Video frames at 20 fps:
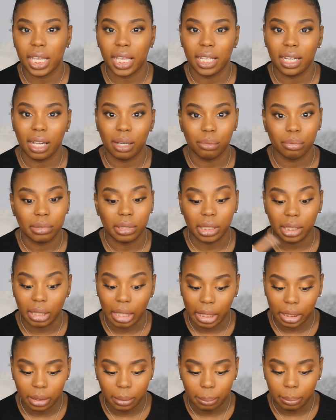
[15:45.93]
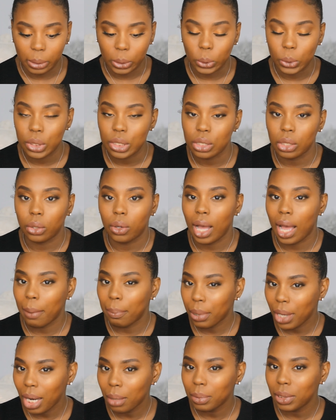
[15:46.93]
and I really like them both, so I
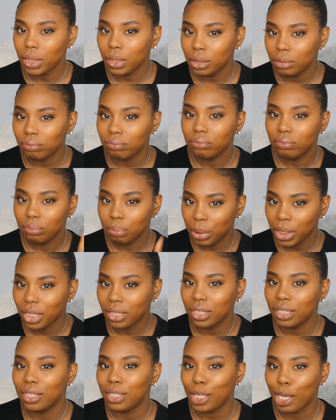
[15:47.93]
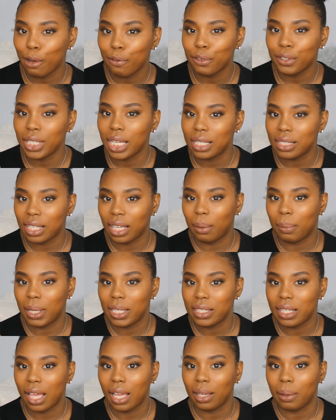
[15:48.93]
probably be on the lookout for that
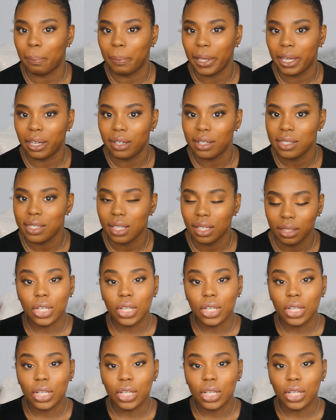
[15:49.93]
side-by-side comparison.